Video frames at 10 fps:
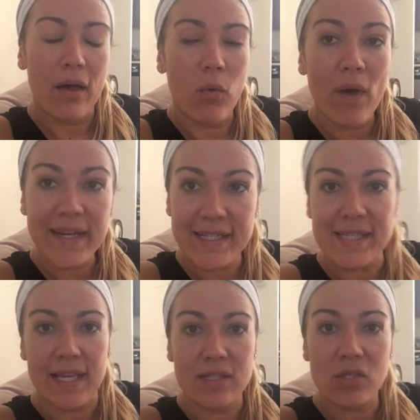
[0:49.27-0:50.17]
What is
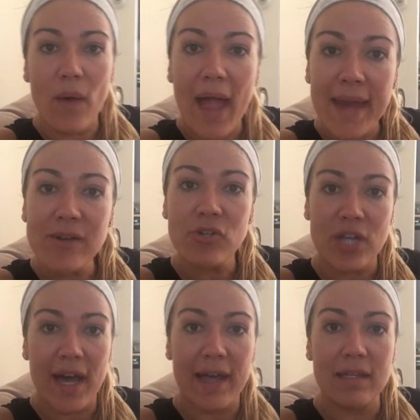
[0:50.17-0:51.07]
it? So
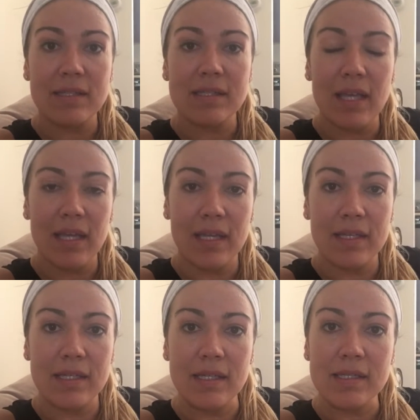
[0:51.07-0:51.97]
Energize
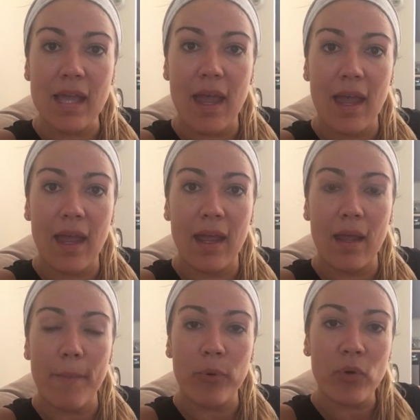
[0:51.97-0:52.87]
is
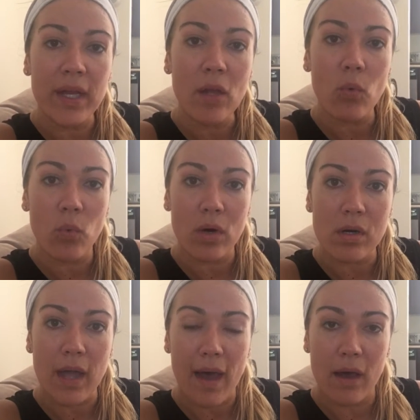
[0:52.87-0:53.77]
a
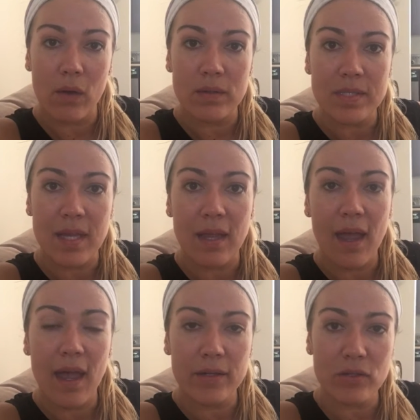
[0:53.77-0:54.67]
pre-workout
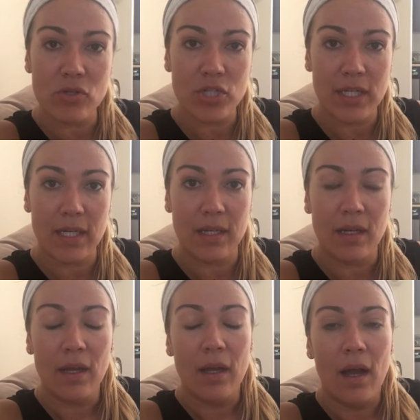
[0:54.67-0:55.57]
energy
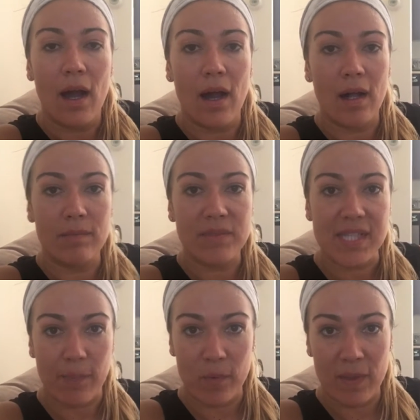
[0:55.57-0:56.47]

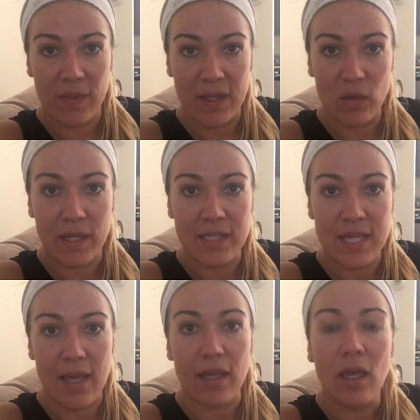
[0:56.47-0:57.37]
supplement that you can
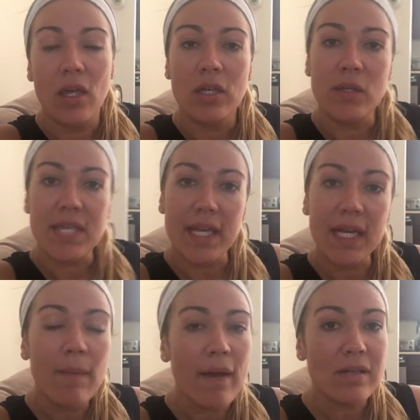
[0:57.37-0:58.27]
take. You take
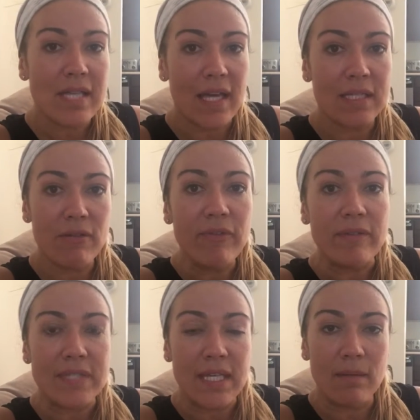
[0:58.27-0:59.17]
it about 10 to
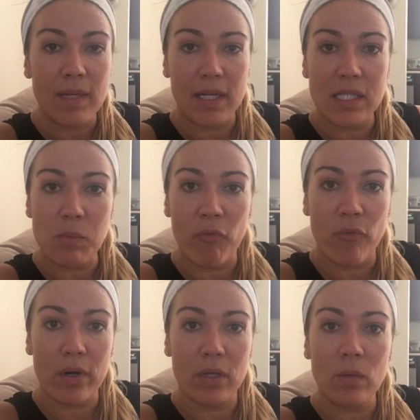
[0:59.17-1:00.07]
15 minutes
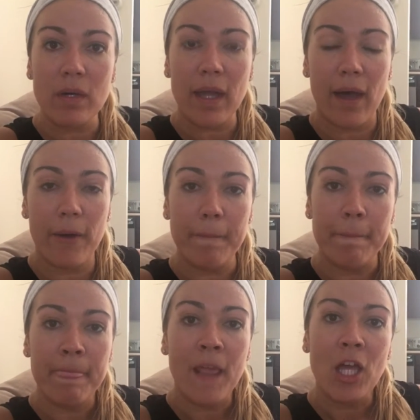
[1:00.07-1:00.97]
before you work out.
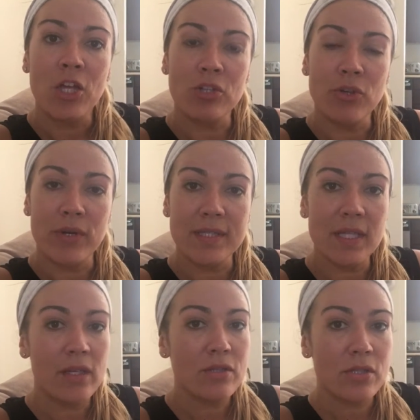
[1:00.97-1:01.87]
You'll notice
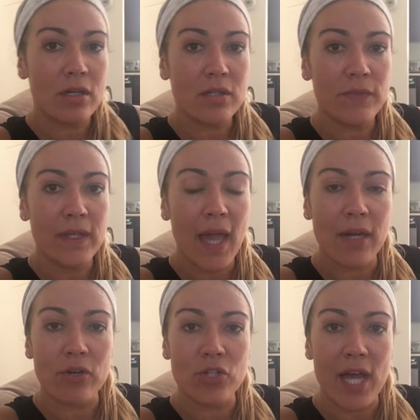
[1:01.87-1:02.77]
that you start to feel
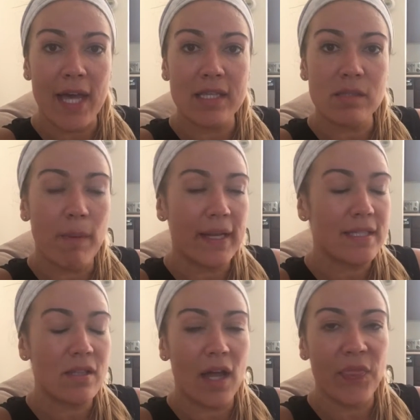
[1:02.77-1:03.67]
energized, but
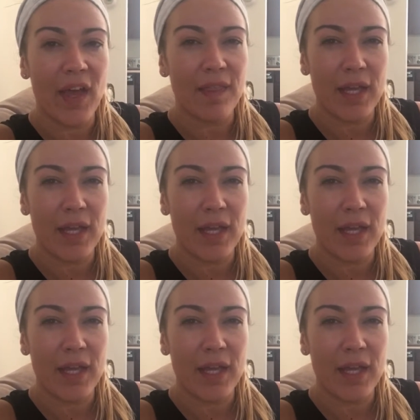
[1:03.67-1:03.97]
it's not that